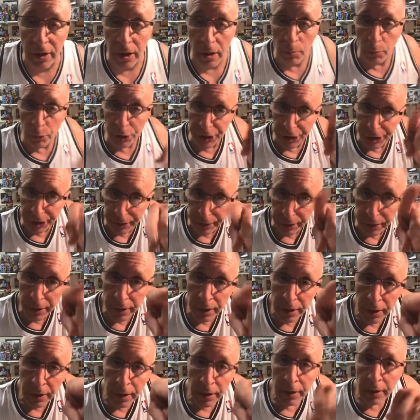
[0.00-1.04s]
I'm reading
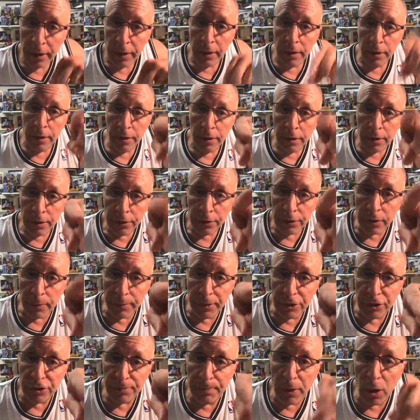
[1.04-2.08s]

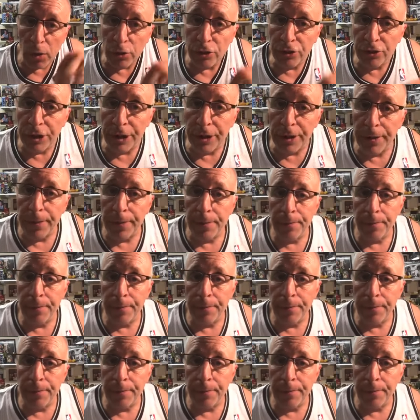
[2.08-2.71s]
somebody's post here.